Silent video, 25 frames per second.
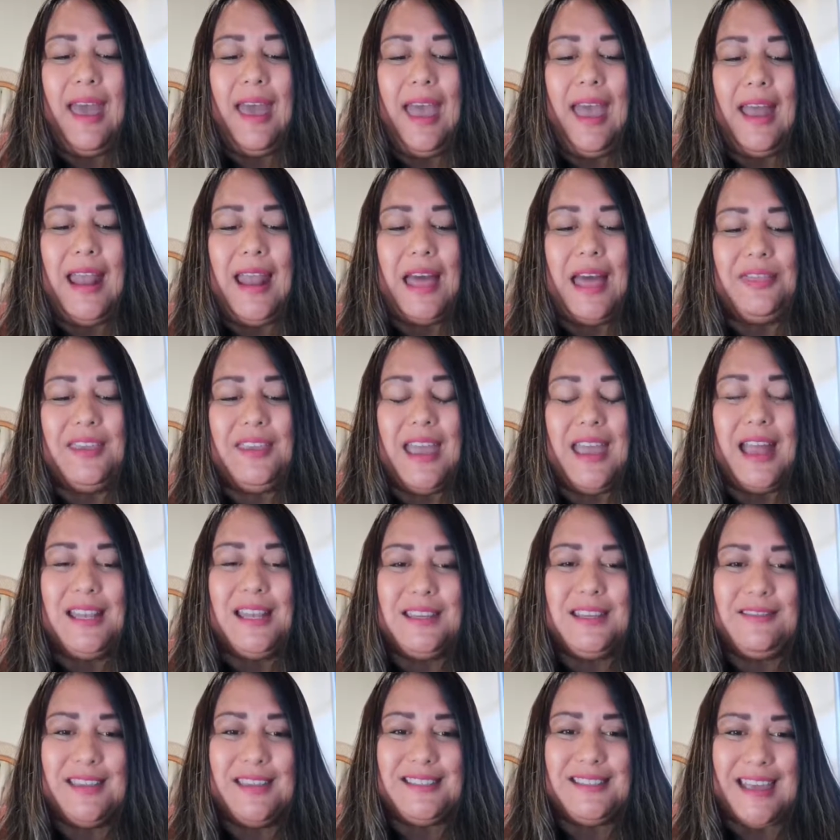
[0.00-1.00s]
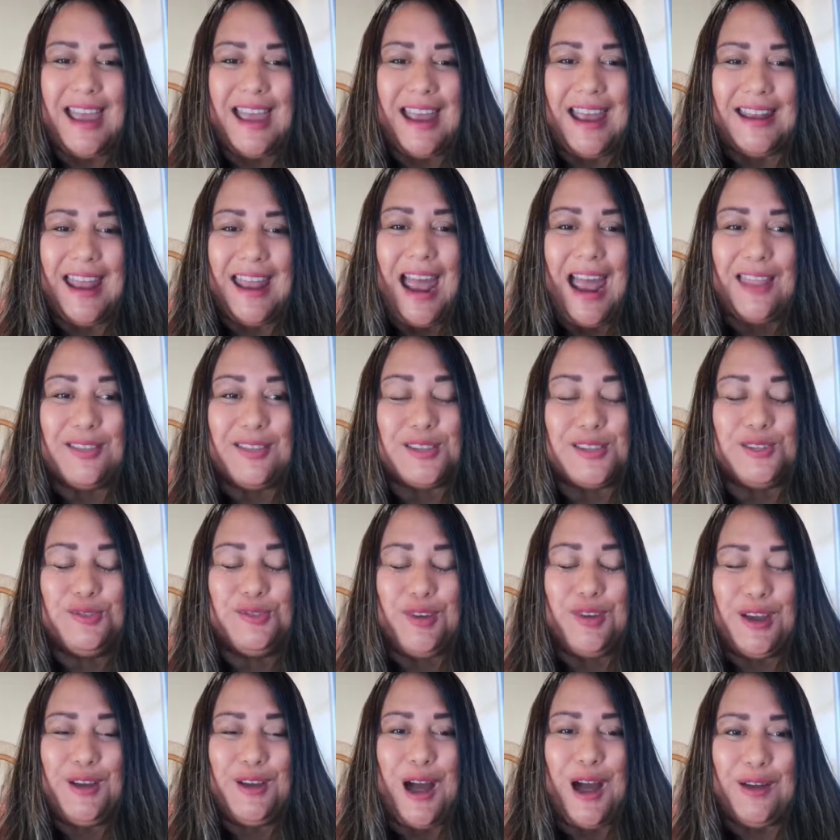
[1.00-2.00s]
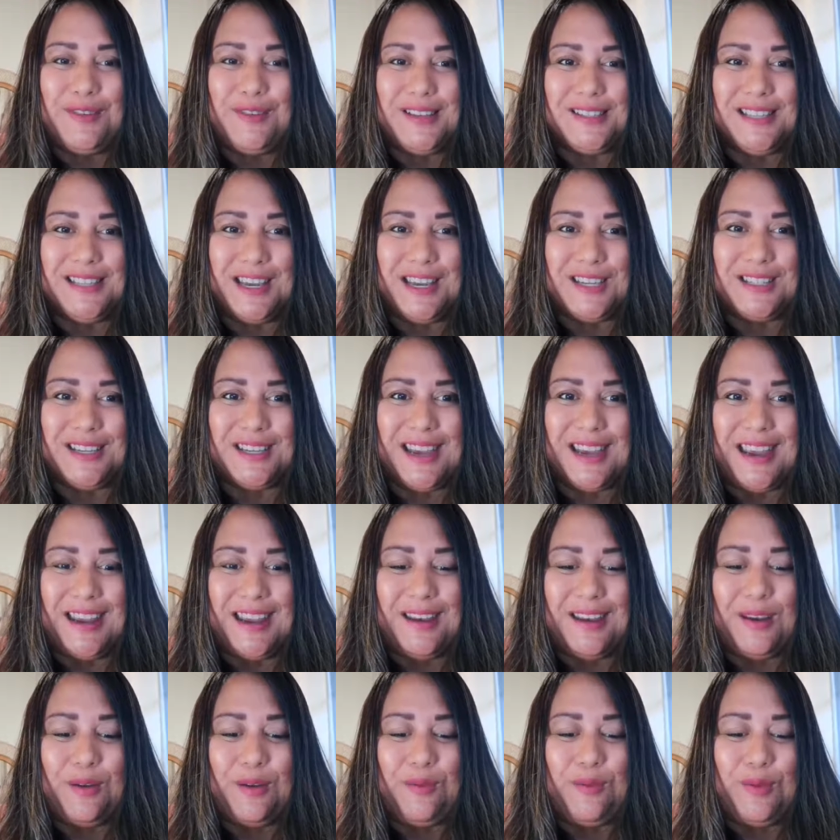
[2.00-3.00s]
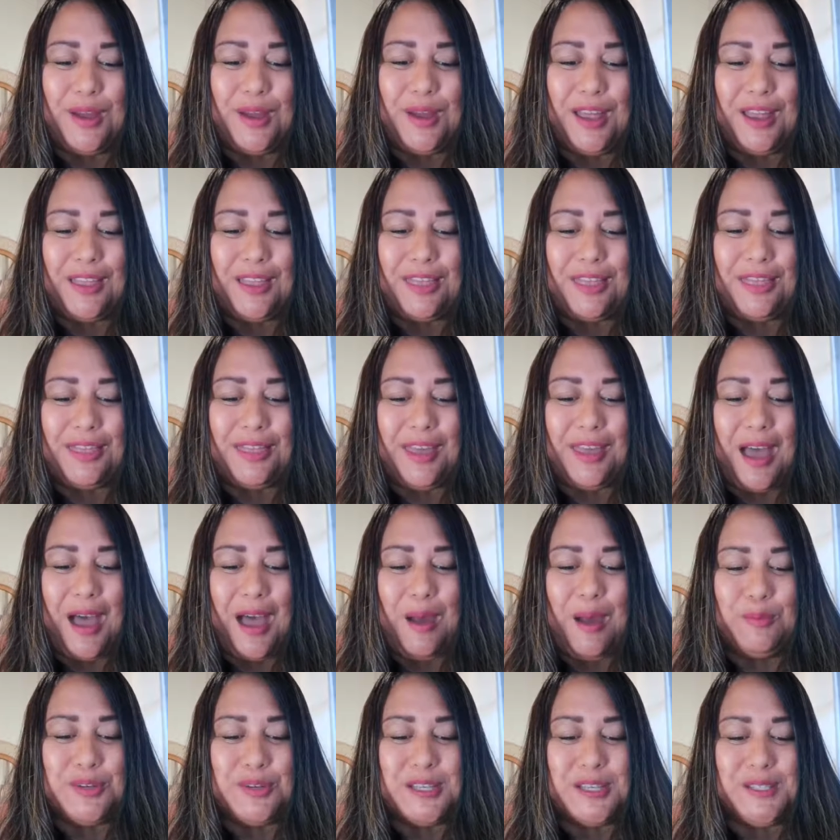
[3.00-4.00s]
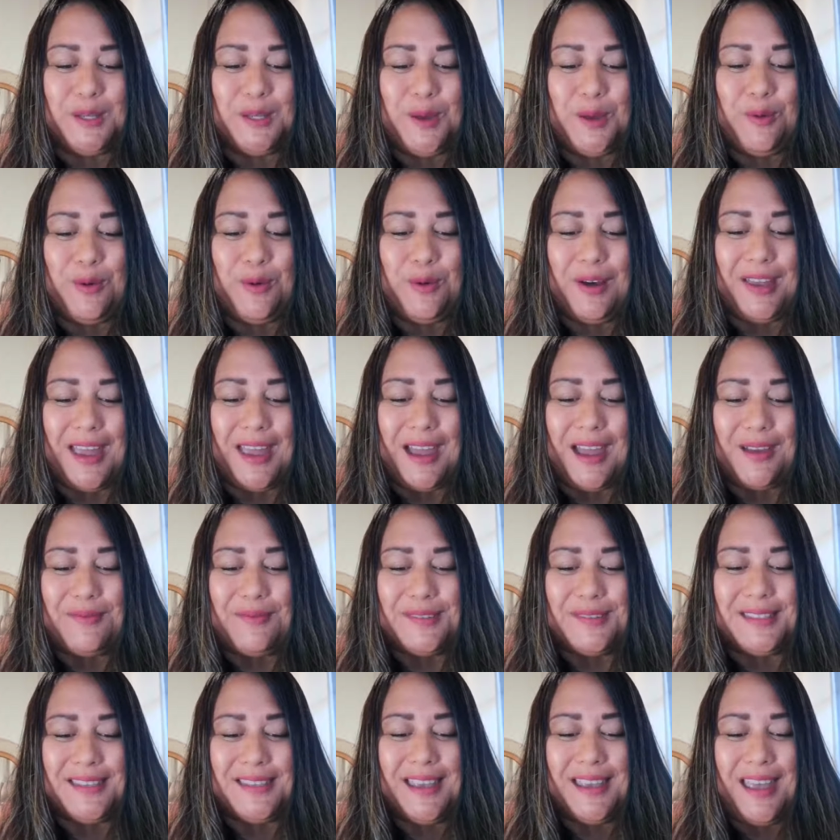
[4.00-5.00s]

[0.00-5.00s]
And at the end of the day, I had this great conversation with Jessica Williams,